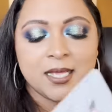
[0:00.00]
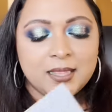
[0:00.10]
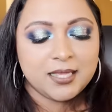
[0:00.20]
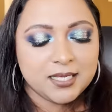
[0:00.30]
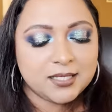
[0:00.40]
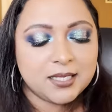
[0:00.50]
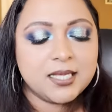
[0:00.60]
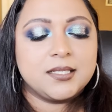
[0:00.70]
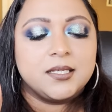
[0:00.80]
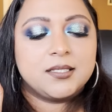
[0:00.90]
This
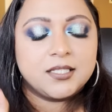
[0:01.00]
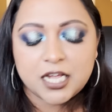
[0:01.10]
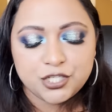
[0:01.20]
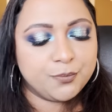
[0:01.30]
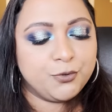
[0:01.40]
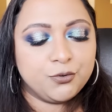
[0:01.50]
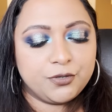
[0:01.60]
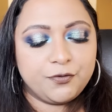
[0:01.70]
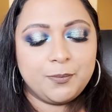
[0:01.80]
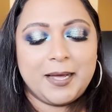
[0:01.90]
is such a
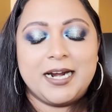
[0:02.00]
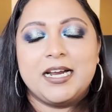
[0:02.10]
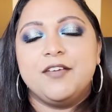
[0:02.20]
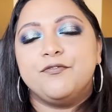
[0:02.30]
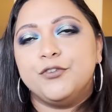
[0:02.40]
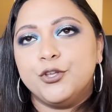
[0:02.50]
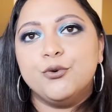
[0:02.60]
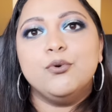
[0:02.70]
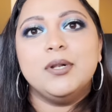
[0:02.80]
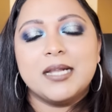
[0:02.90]
beautiful palette. If
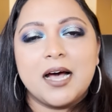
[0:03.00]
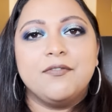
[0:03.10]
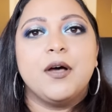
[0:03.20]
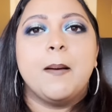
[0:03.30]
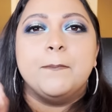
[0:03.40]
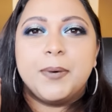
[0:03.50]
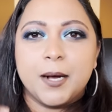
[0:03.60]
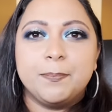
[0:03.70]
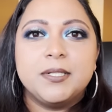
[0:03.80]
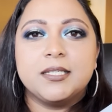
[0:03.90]
you love
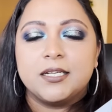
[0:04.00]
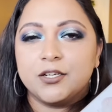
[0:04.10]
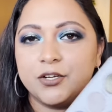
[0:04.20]
purples and